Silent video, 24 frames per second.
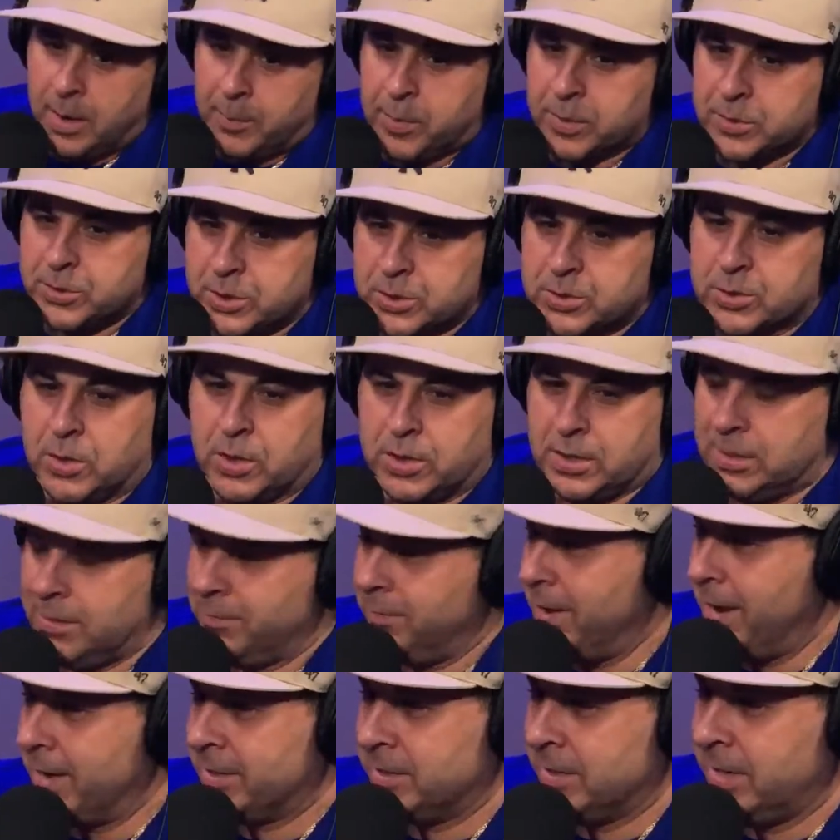But just look at the
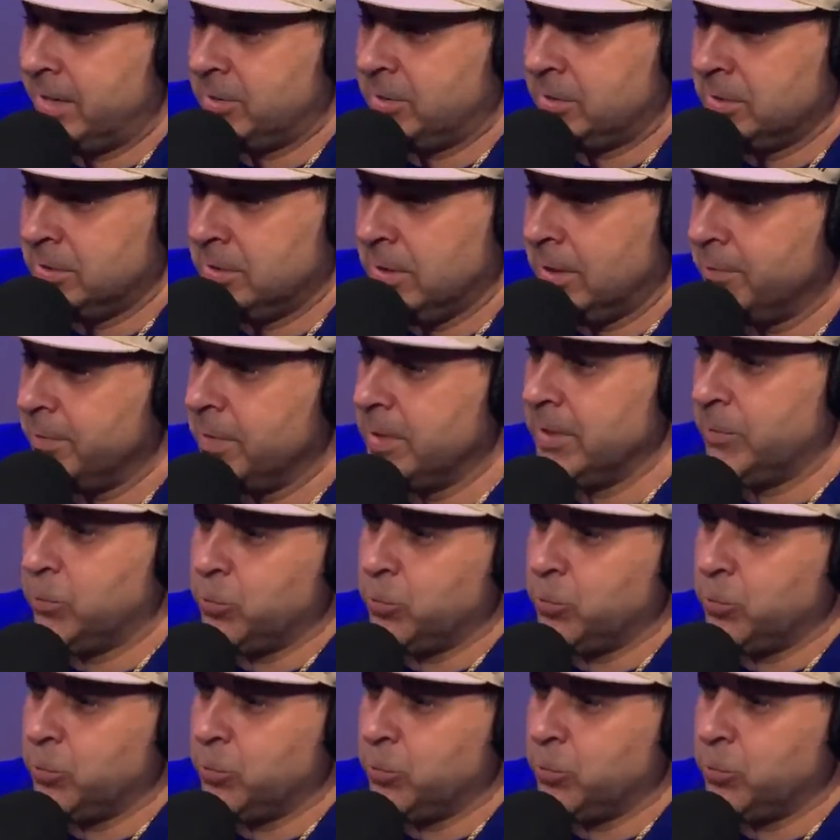vaccination stuff.